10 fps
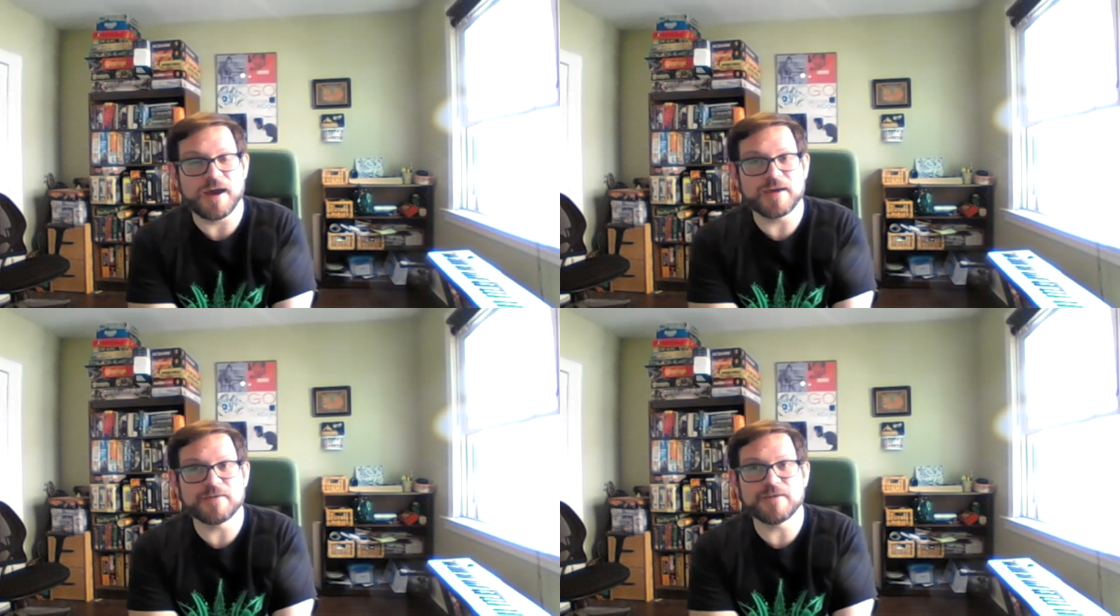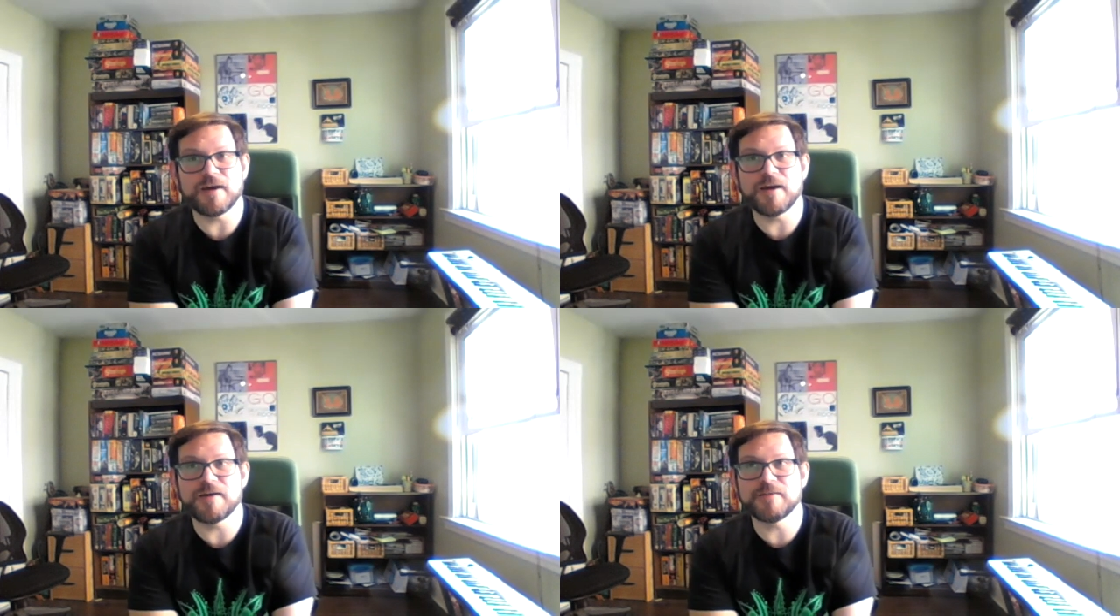I
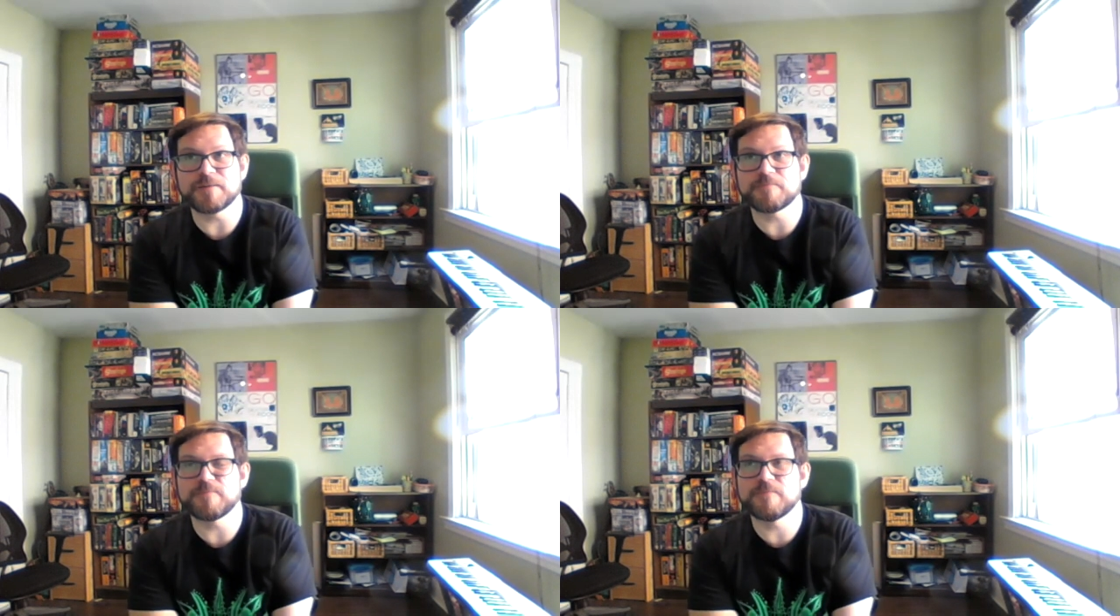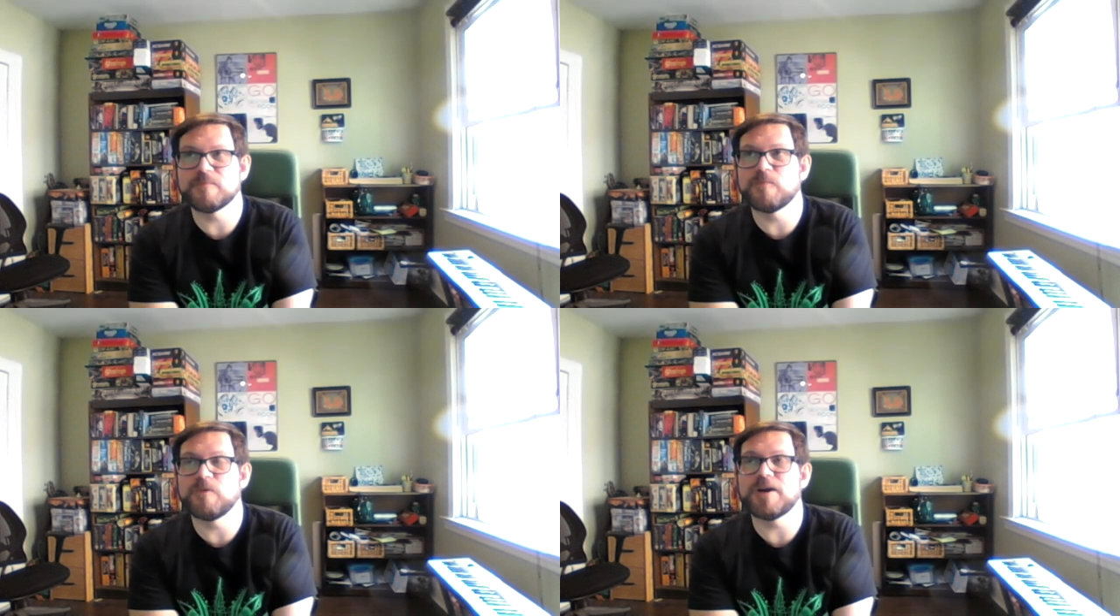like
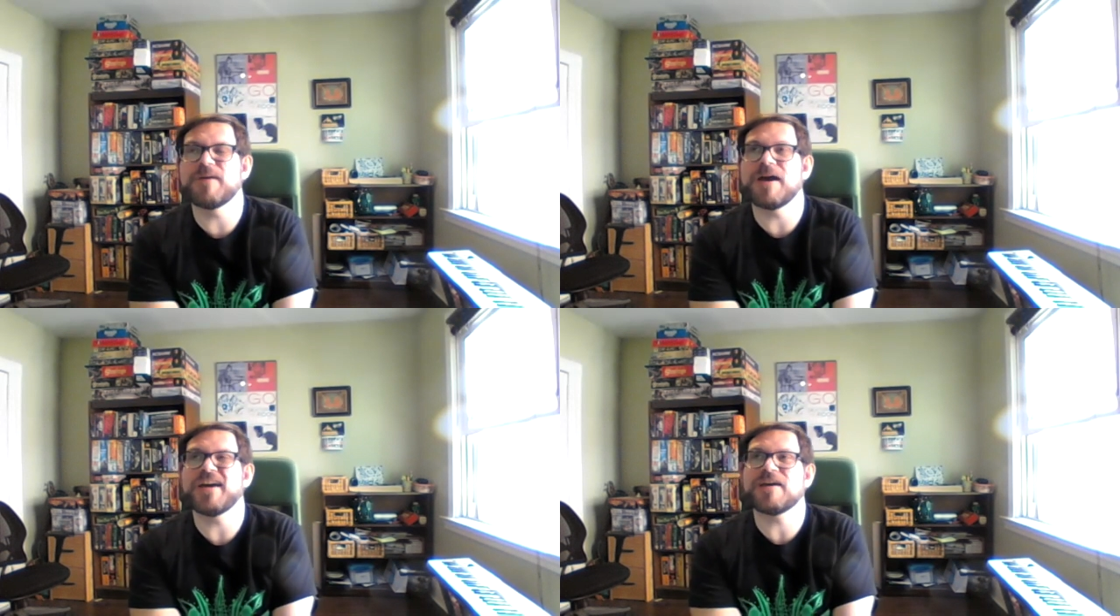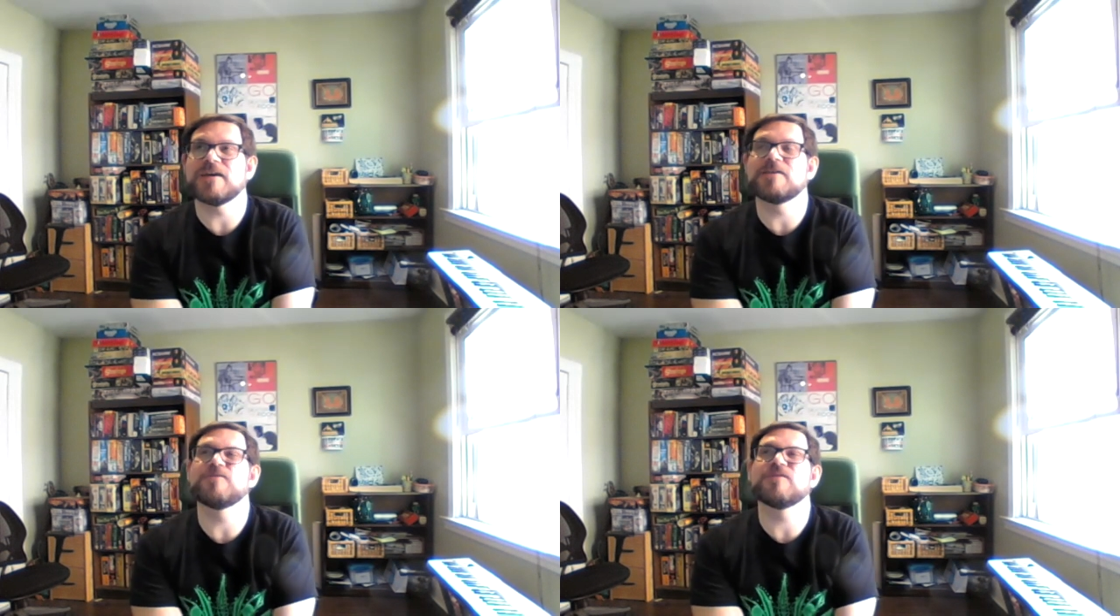way back
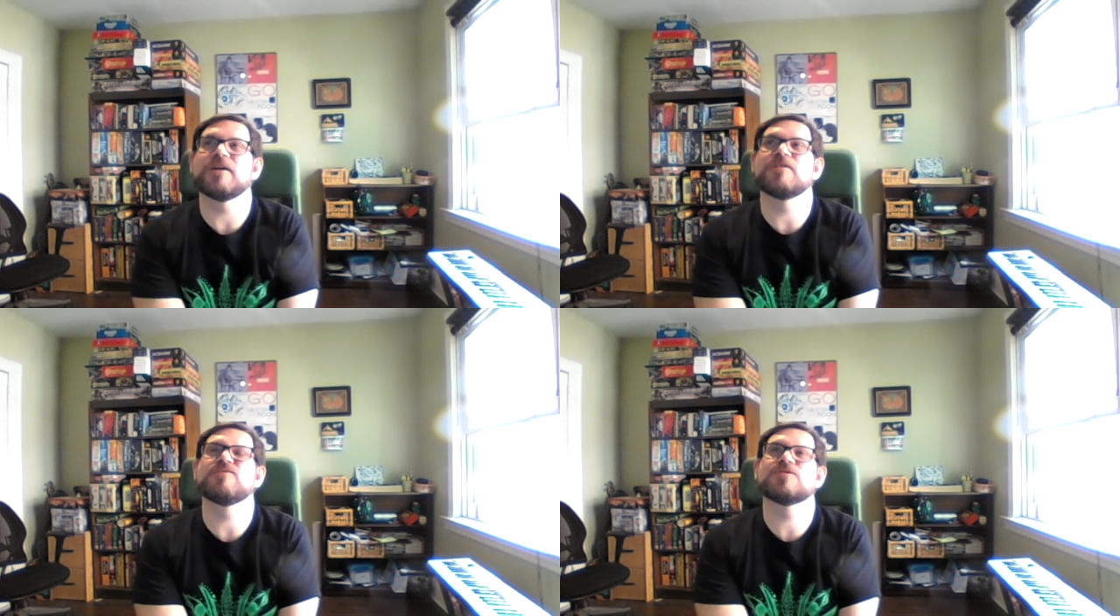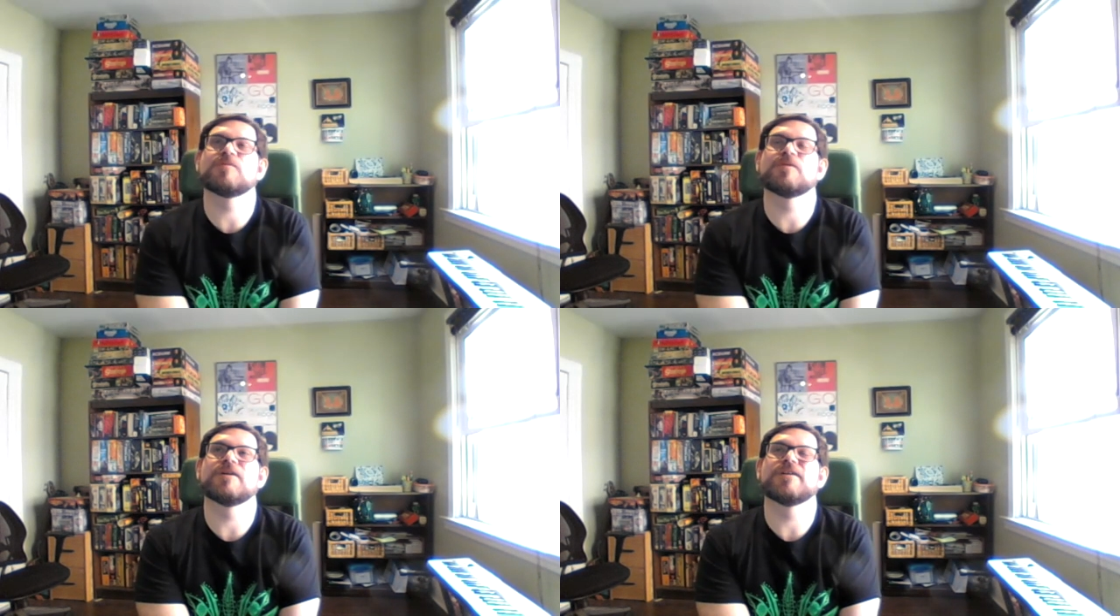I used to
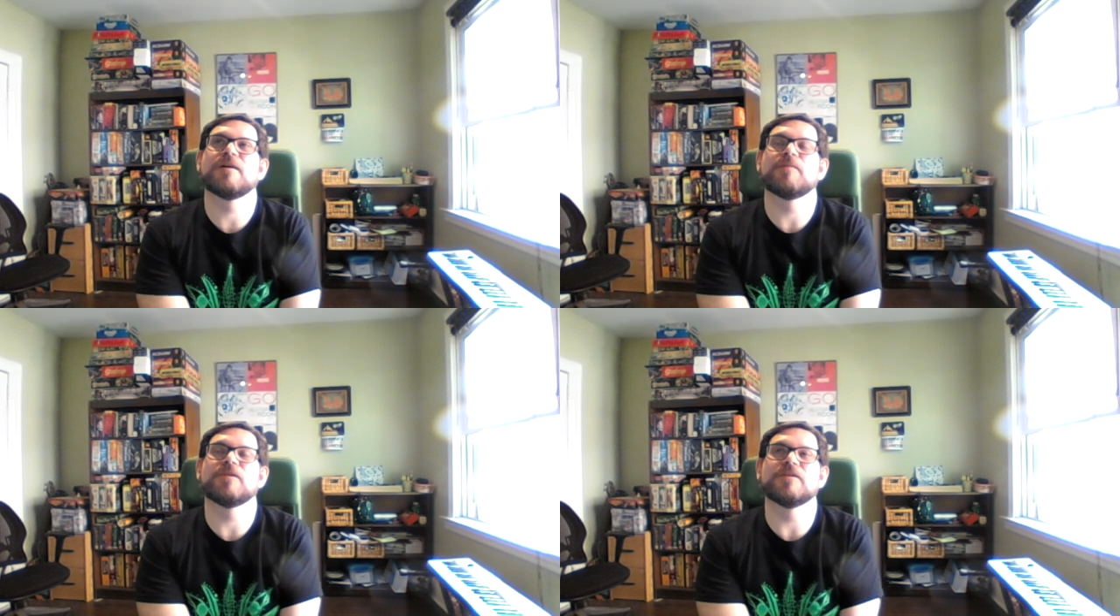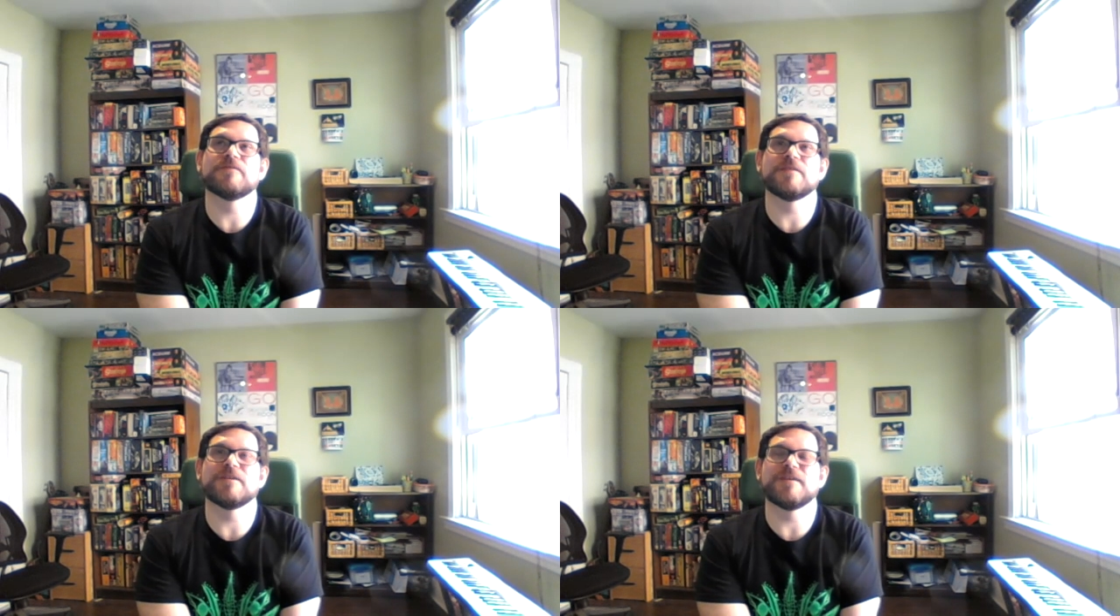play a couple
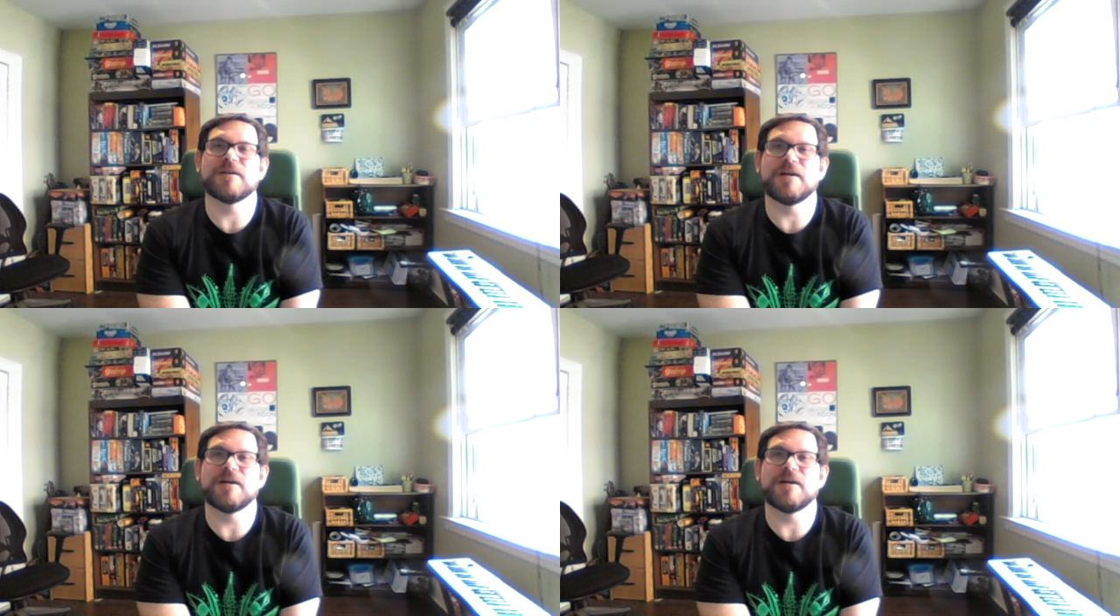of the